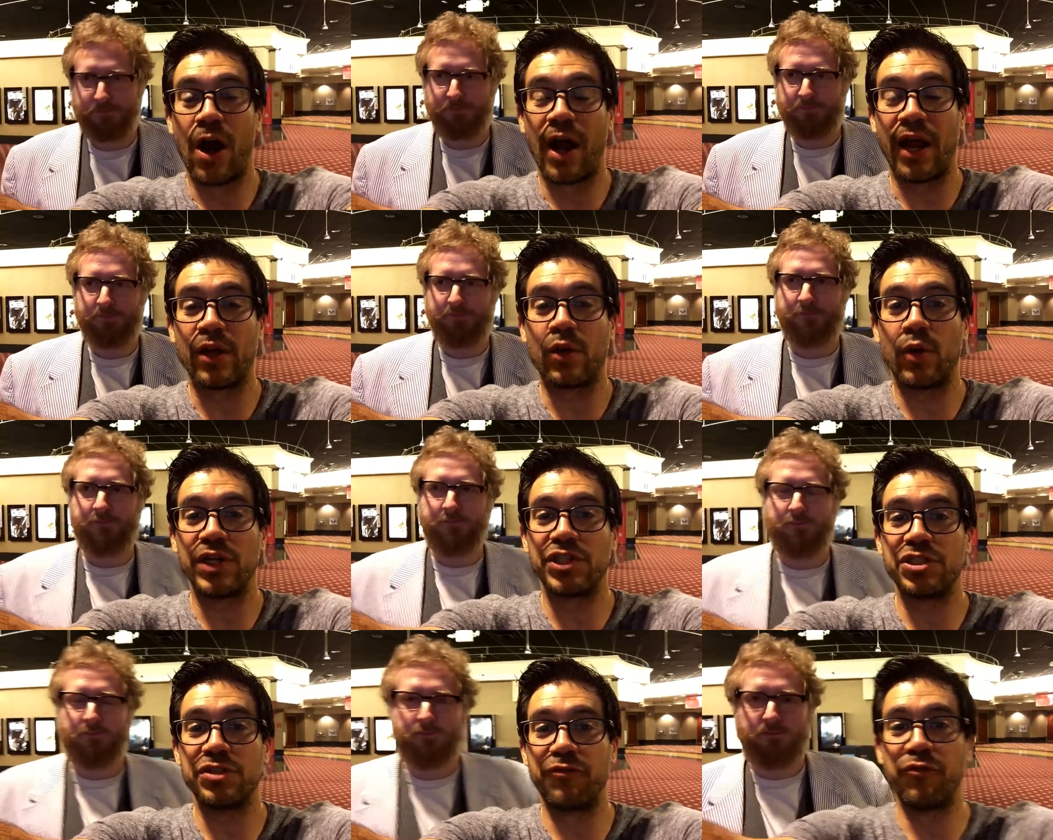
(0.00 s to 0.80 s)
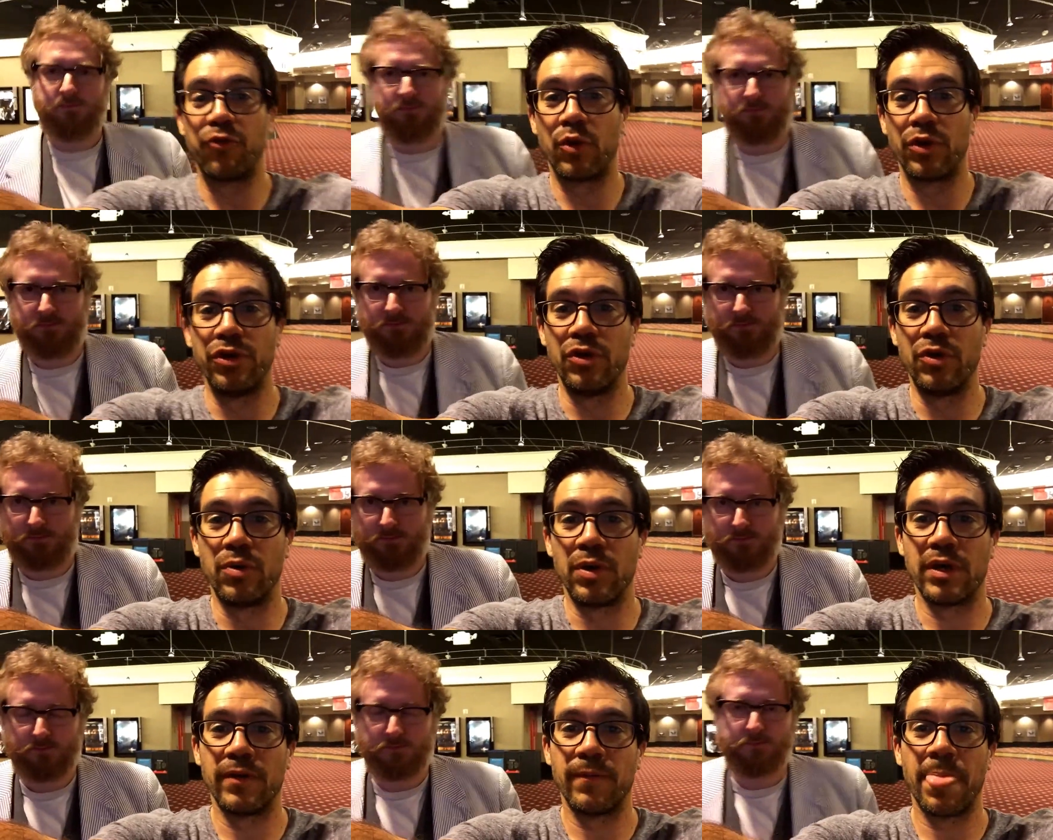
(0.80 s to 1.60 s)
Speaker 1: All right, question for
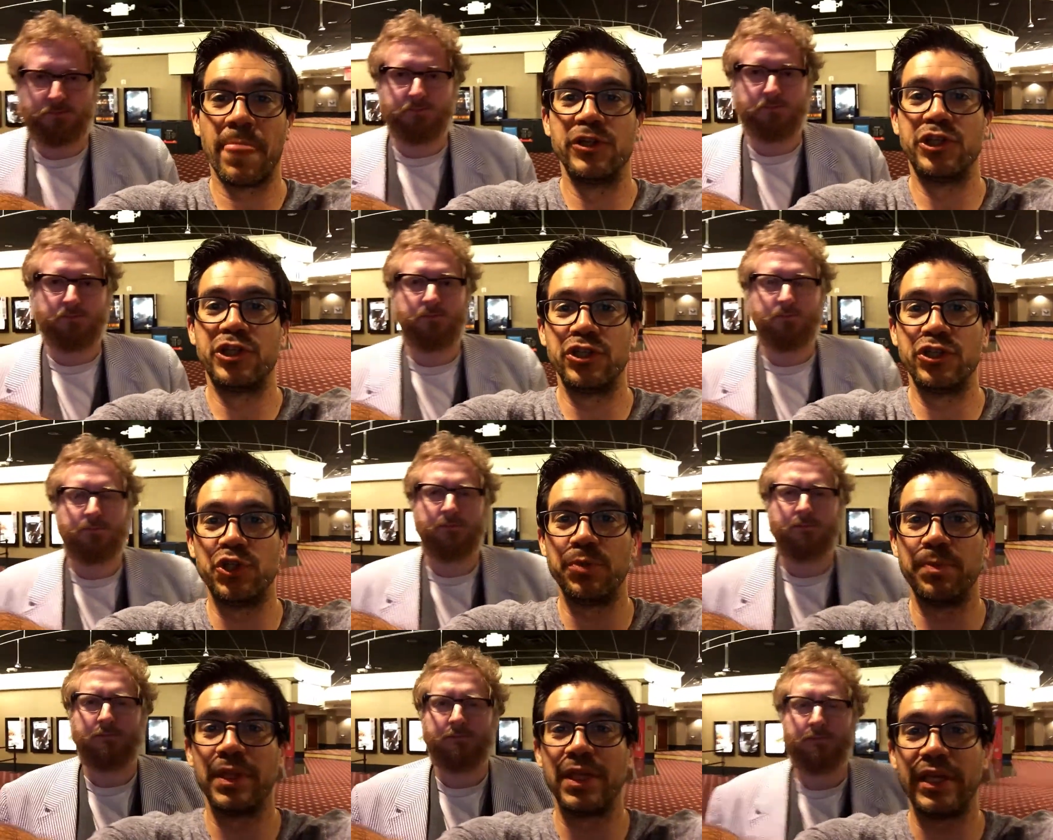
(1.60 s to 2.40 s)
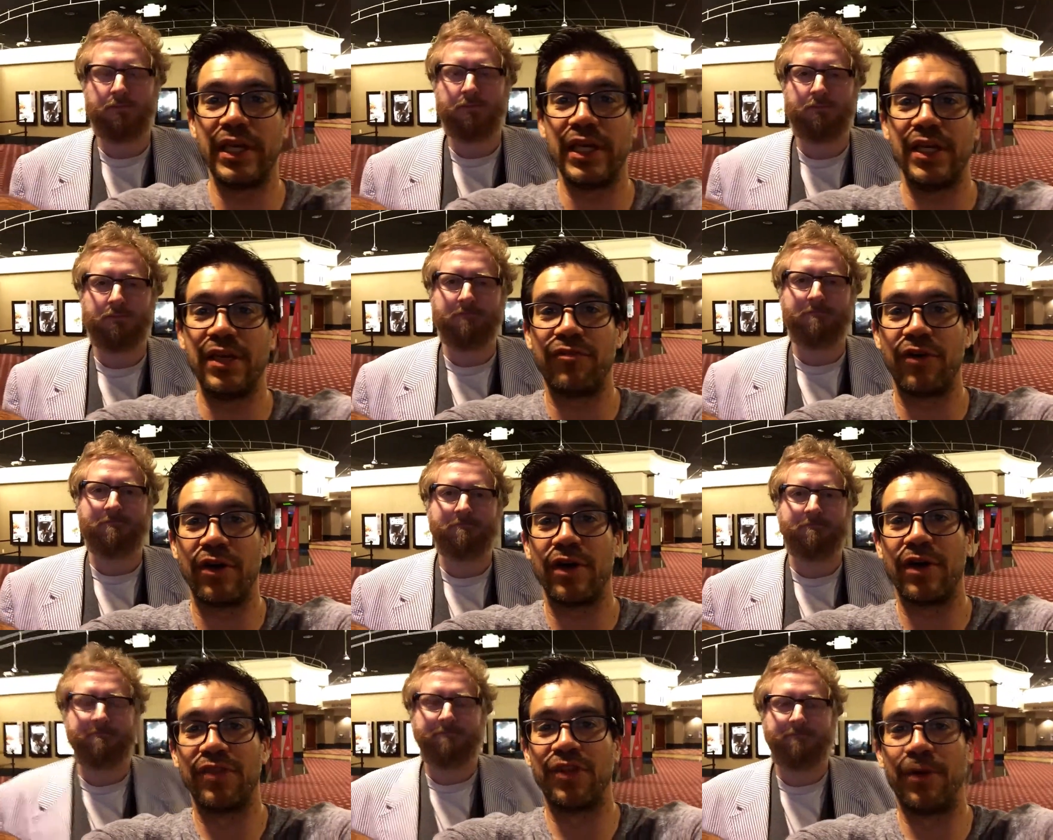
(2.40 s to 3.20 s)
you. Should you
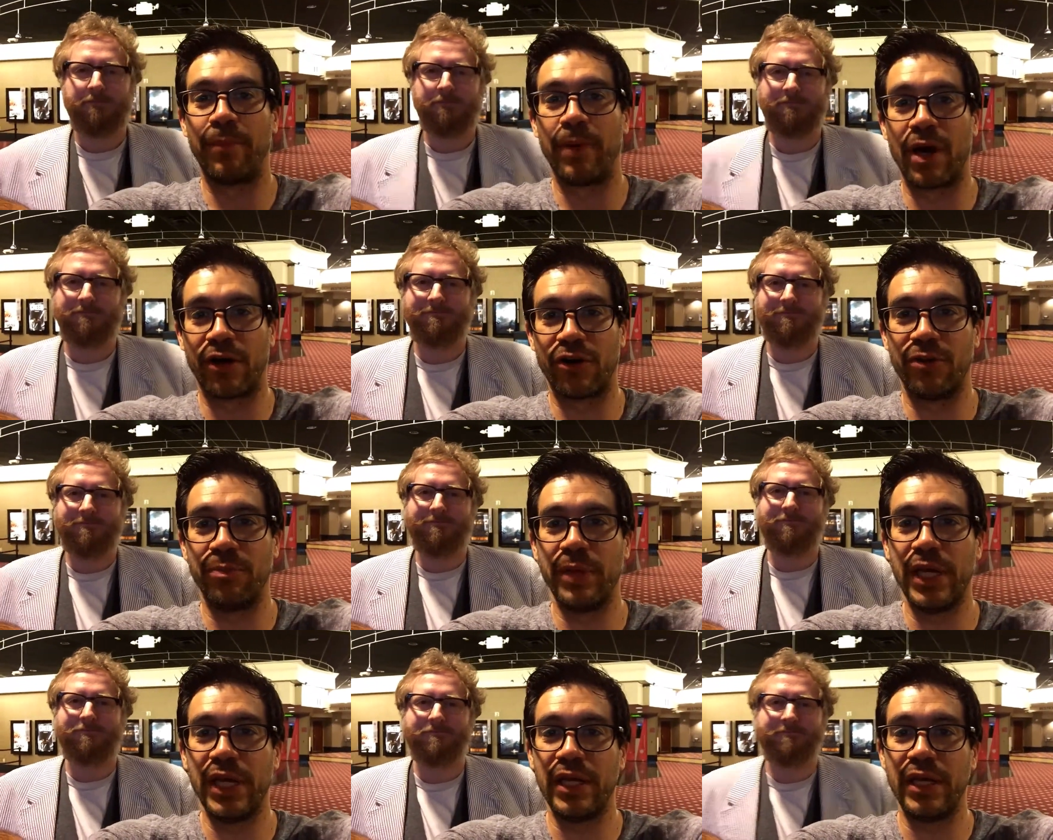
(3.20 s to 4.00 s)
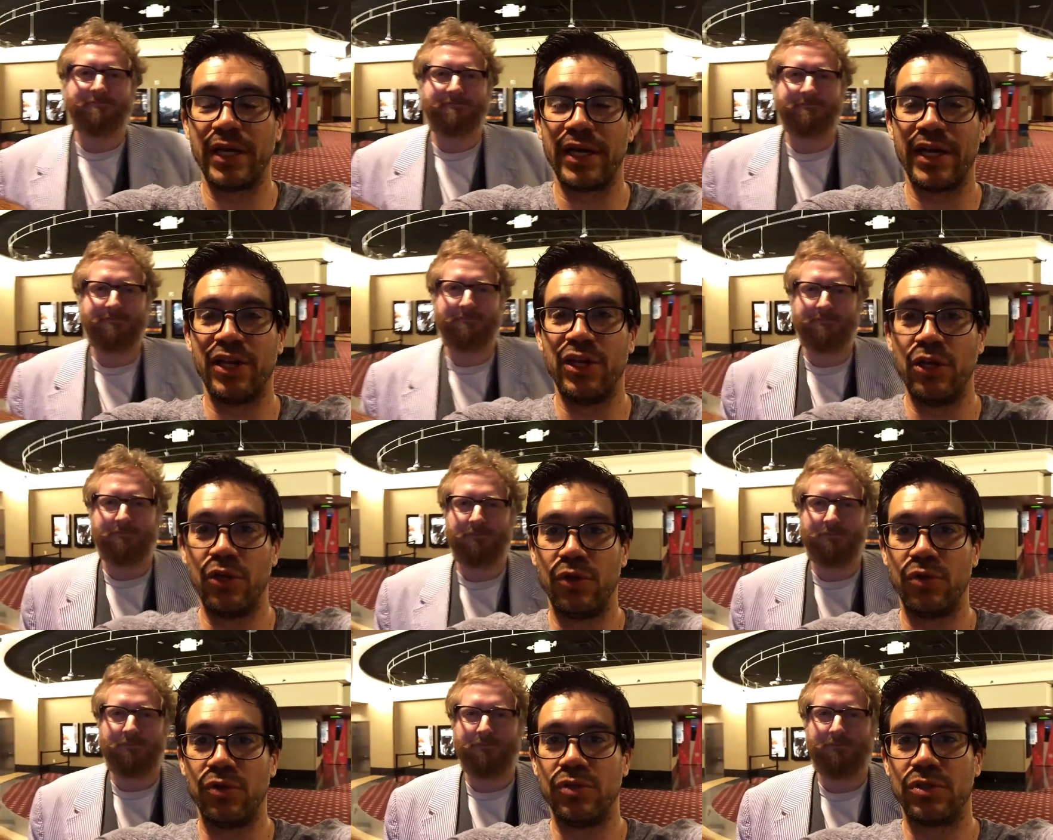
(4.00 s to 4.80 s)
believe the modern media
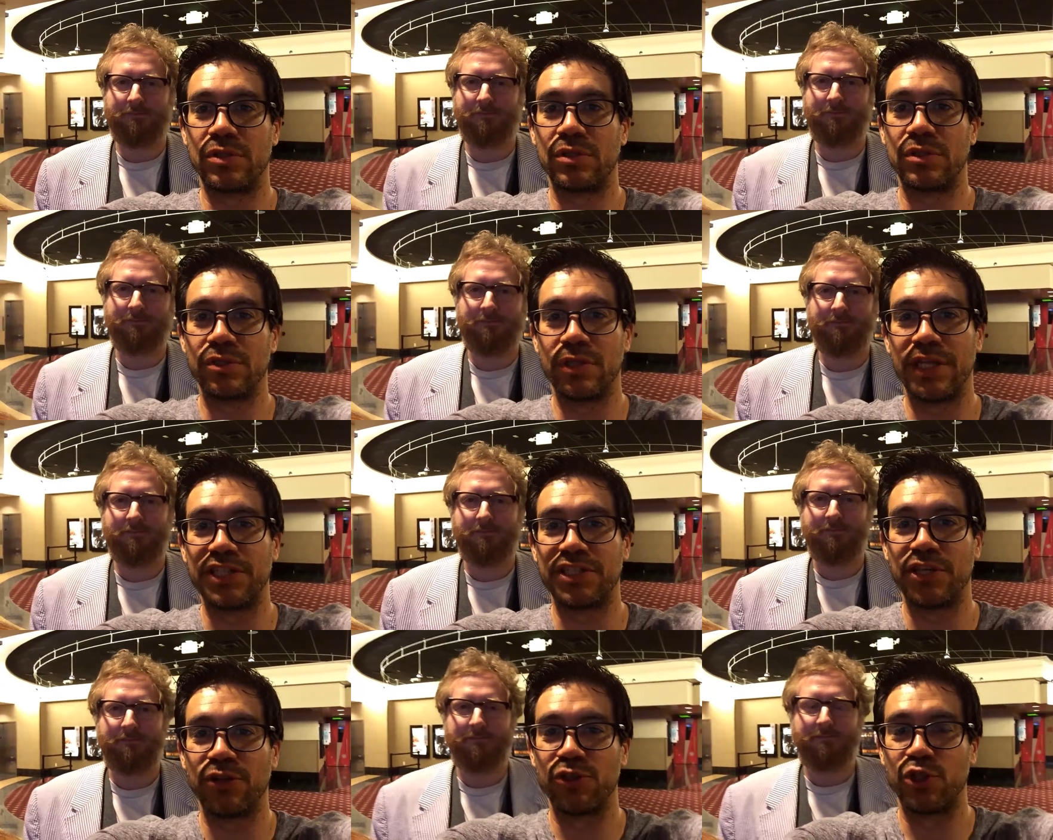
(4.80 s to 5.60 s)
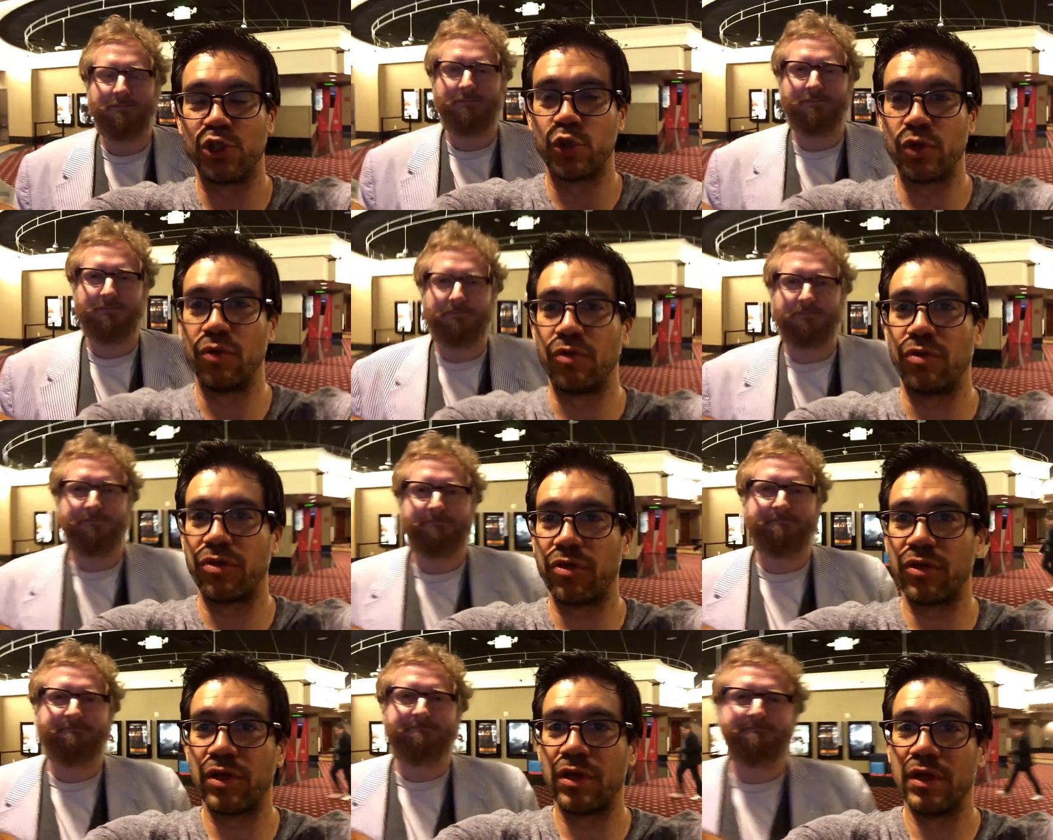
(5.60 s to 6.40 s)
and news? Do they tell the
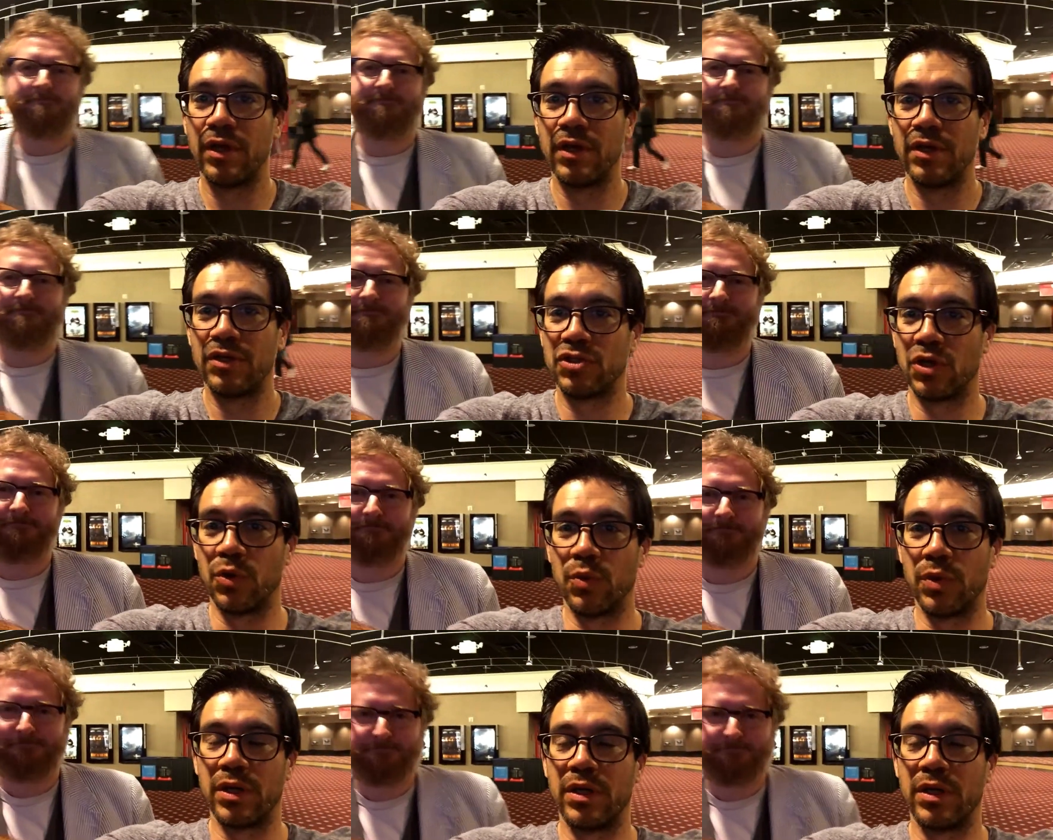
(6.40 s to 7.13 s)
truth? So